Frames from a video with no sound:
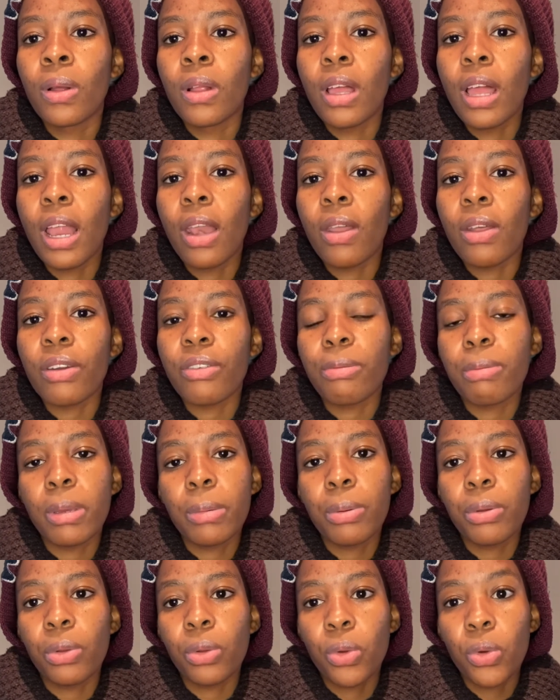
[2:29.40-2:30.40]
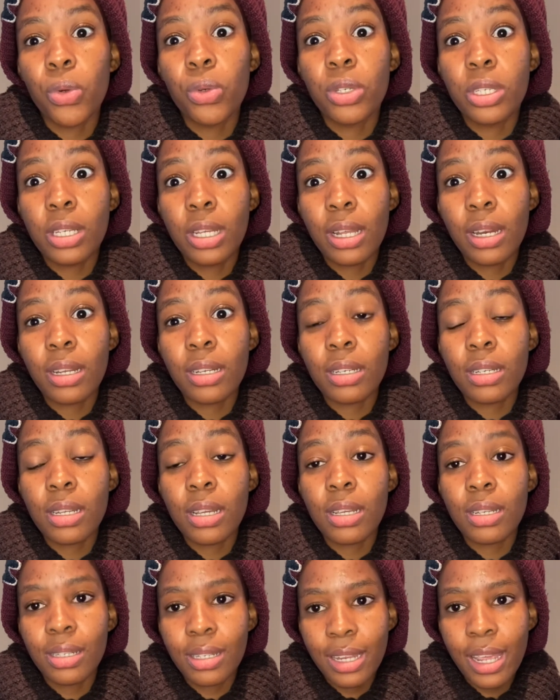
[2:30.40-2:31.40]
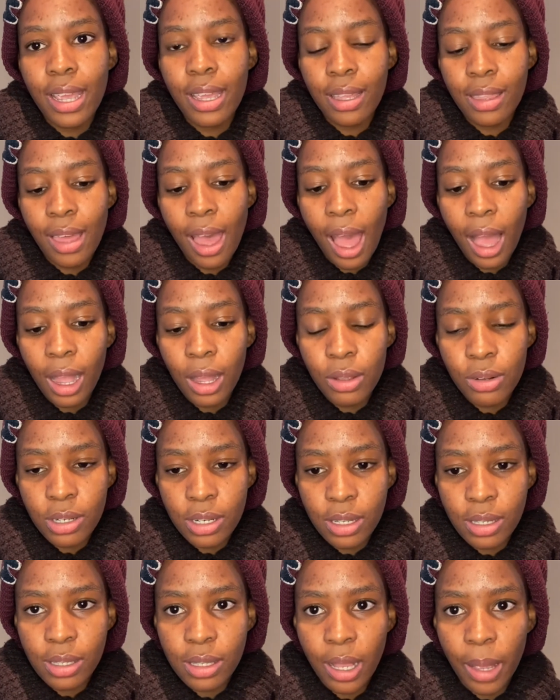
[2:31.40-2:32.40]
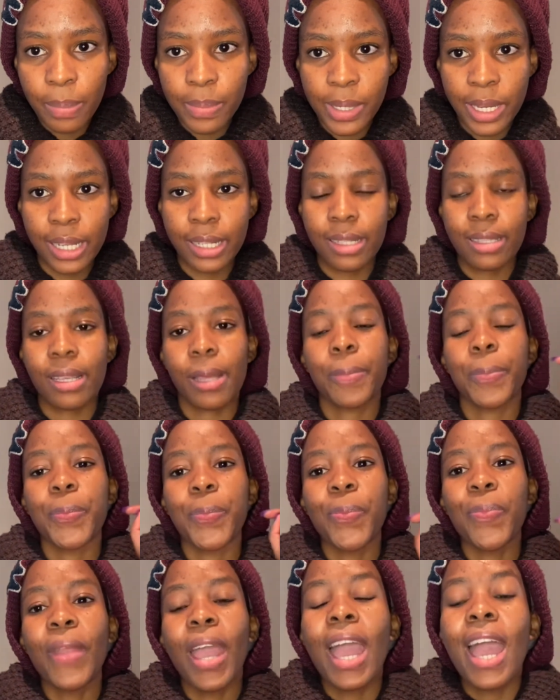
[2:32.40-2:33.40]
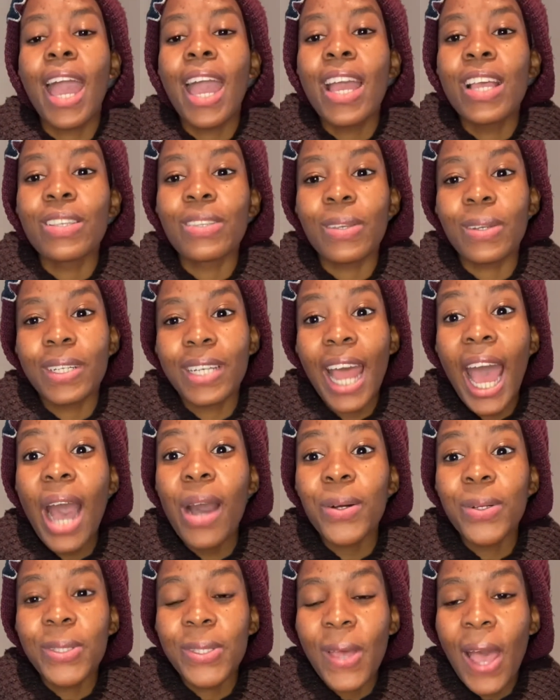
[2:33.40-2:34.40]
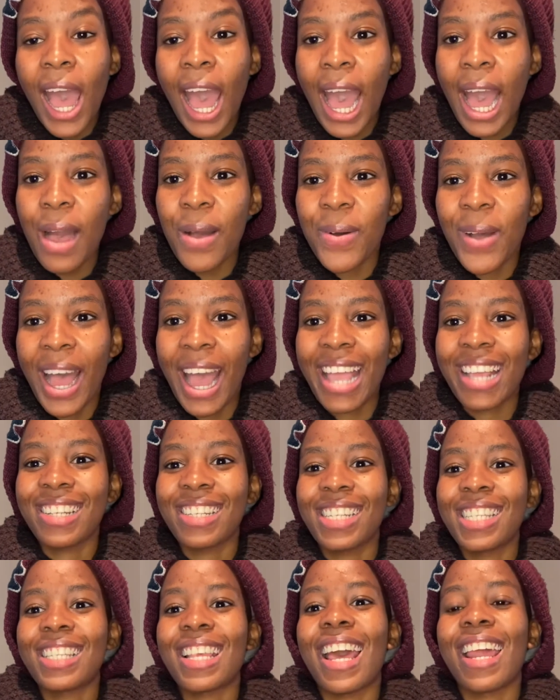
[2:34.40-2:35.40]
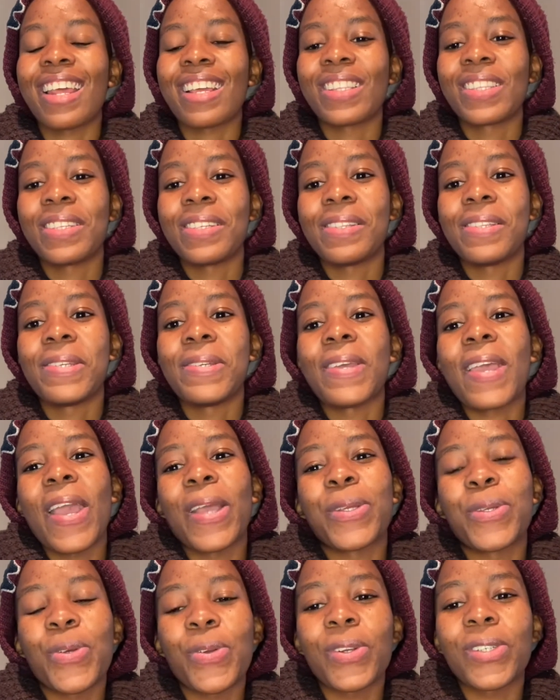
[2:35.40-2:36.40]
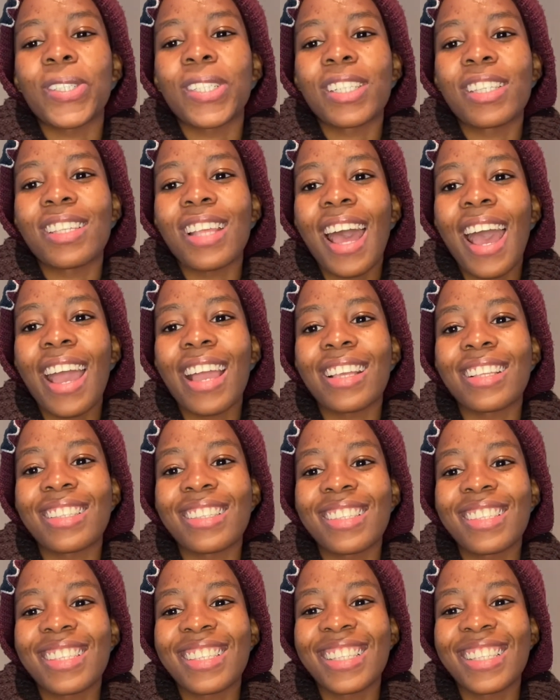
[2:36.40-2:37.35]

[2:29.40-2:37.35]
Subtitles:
a lot of people who didn't take the accounting subject. So now to how I decided to do actuarial science.